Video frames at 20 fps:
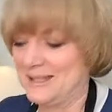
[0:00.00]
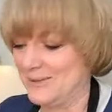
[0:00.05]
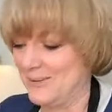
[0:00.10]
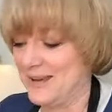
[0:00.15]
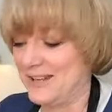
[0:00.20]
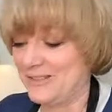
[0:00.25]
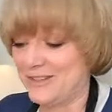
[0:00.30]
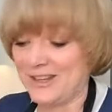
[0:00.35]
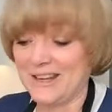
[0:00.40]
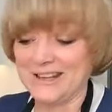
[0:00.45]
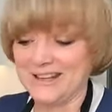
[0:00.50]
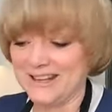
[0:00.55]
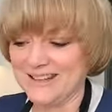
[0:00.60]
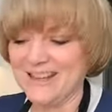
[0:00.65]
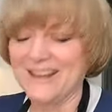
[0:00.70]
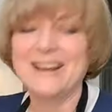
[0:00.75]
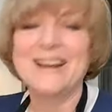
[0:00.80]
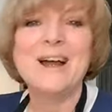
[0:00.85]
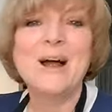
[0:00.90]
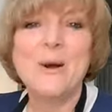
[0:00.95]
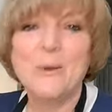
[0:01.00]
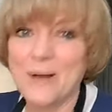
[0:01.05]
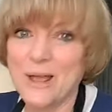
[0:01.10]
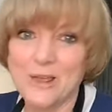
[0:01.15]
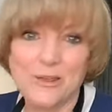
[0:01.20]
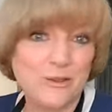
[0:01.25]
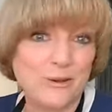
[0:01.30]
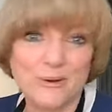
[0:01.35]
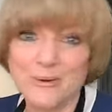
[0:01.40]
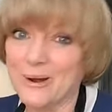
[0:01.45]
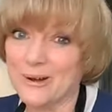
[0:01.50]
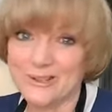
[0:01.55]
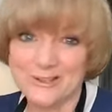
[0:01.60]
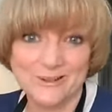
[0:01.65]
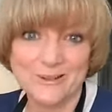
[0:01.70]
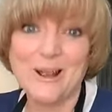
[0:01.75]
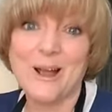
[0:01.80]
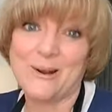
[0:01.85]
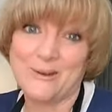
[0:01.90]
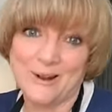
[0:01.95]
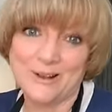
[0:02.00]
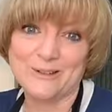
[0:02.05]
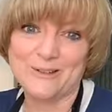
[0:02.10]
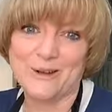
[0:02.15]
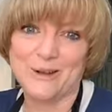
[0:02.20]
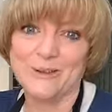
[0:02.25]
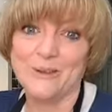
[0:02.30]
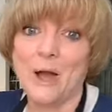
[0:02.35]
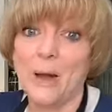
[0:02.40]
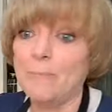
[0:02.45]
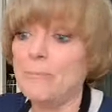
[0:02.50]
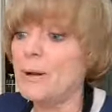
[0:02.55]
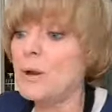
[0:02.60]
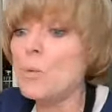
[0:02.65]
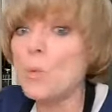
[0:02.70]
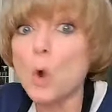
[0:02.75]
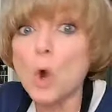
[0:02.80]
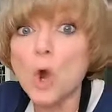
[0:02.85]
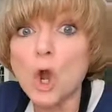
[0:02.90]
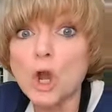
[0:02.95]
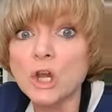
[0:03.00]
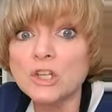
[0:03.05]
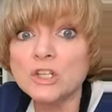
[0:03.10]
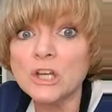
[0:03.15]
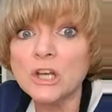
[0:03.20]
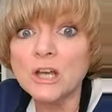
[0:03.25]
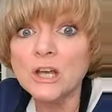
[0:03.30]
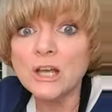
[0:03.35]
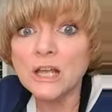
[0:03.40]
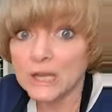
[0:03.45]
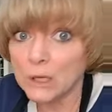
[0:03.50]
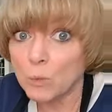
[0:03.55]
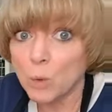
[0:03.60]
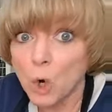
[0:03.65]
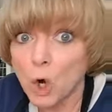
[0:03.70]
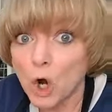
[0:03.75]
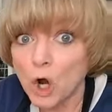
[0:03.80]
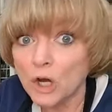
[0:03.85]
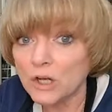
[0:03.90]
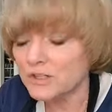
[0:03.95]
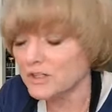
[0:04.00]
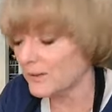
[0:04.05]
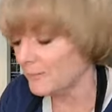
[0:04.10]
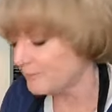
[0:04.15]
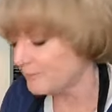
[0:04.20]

we cheated. We threw a, a crust on top. But it worked! It worked!